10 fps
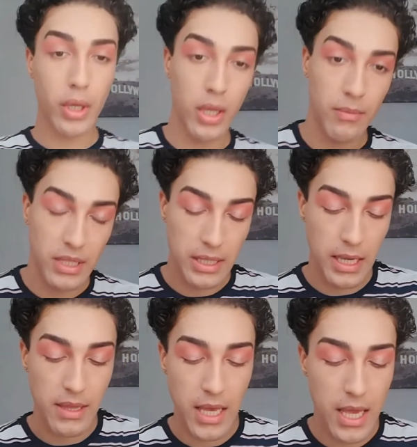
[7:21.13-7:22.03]
I'm gonna
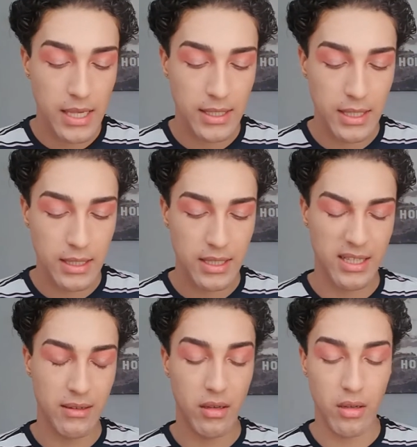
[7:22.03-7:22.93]
take the
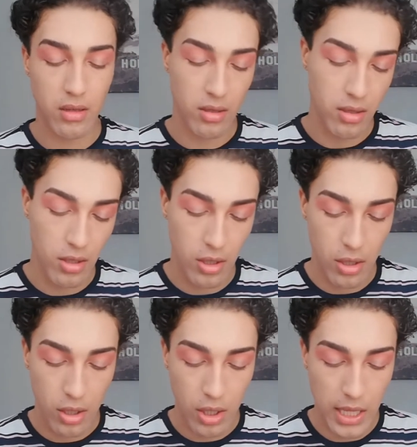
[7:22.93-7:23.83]
essence
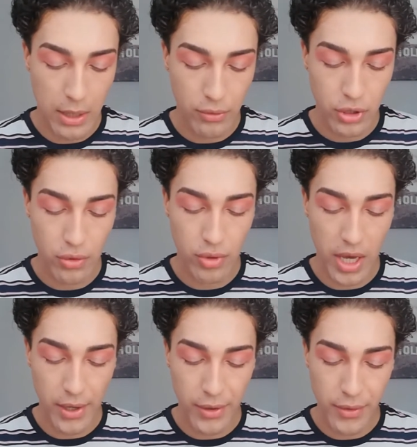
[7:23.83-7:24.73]
glow to
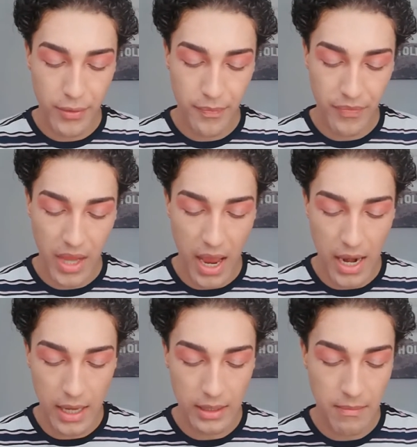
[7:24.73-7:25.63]
go
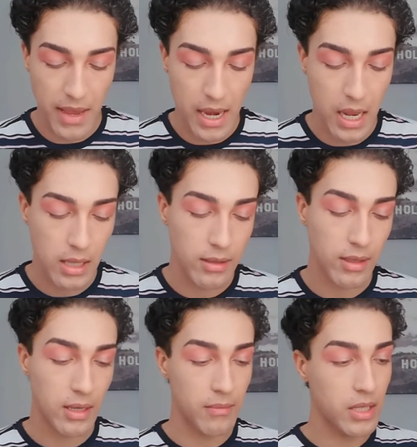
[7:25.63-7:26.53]
highlighting palette.
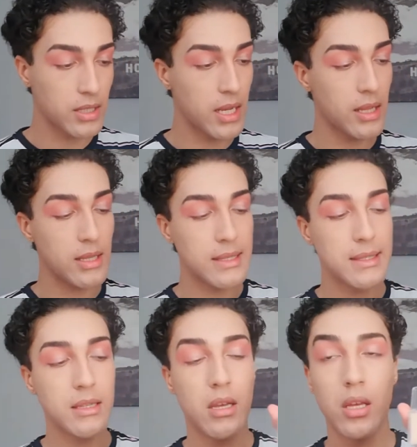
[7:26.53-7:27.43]
I'm gonna take
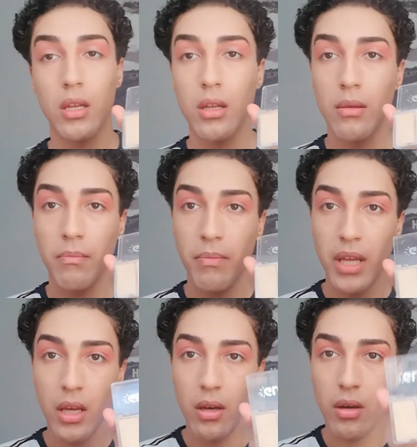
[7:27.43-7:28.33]
this
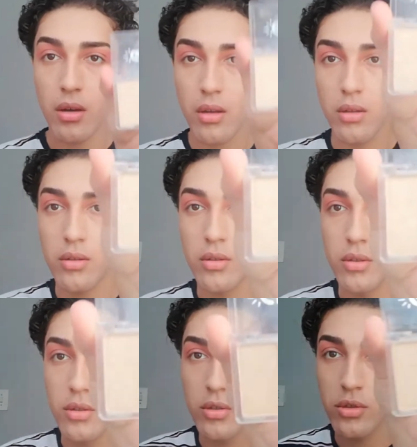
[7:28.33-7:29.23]
pink
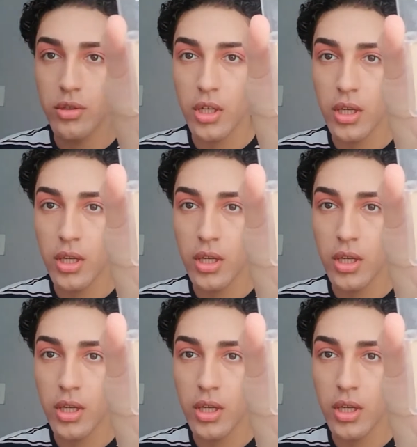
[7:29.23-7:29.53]
shade,